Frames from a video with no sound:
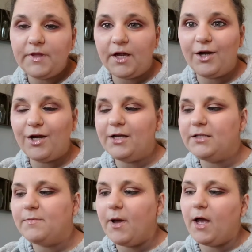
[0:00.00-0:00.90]
There
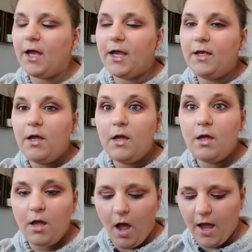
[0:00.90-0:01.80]
is my
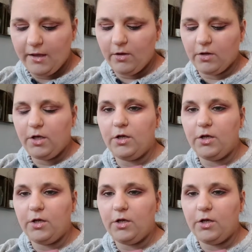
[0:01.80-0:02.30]
eye look